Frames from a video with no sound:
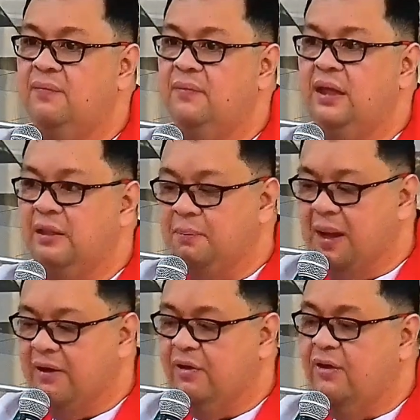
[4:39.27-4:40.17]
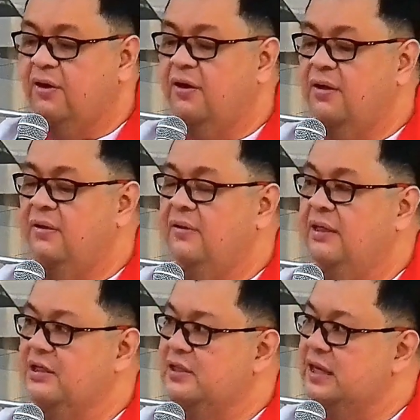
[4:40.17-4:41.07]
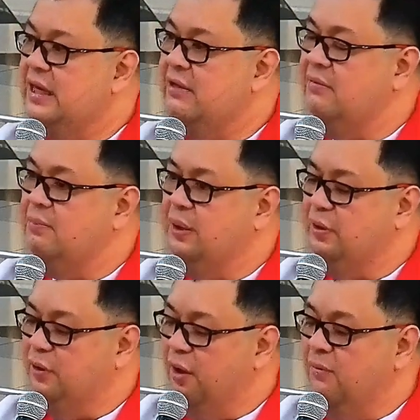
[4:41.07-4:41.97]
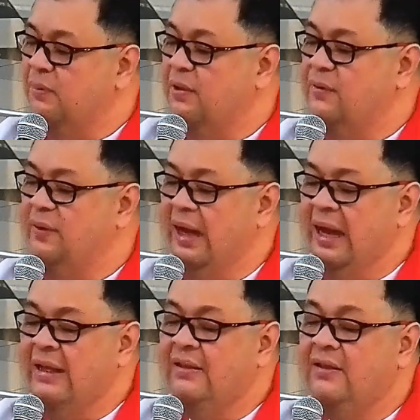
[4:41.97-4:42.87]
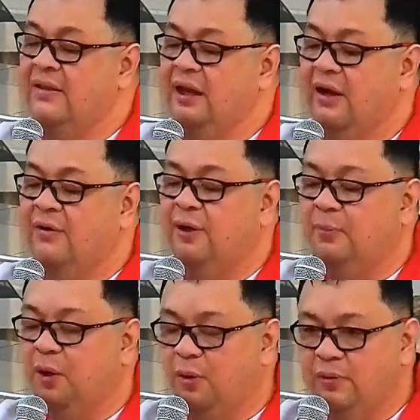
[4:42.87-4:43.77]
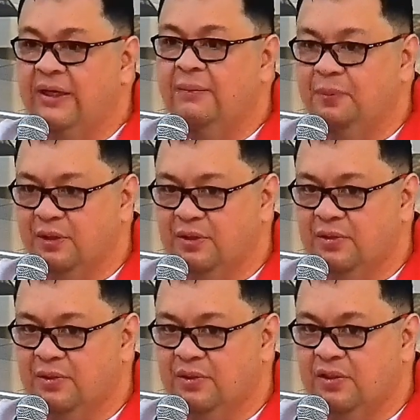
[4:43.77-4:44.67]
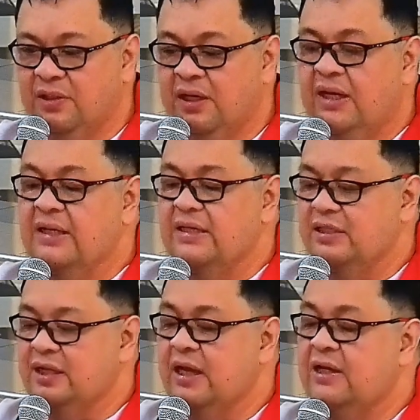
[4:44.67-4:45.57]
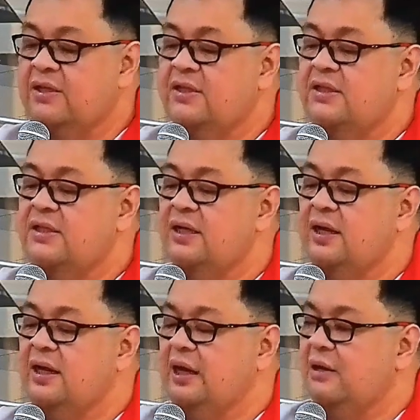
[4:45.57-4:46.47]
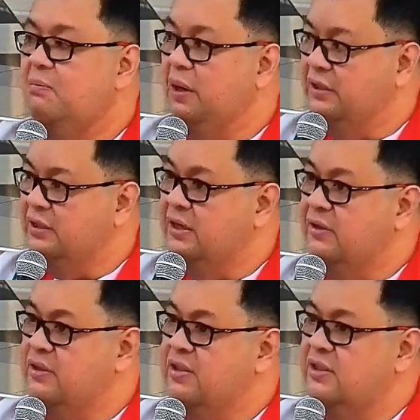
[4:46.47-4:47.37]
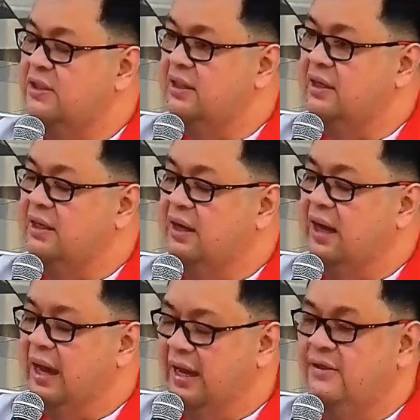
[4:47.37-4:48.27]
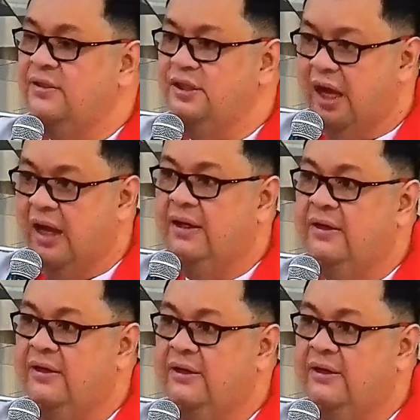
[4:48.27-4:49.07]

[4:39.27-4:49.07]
in the manner that Saint Bartholomew and the other holy apostles, saints, and martyrs had done.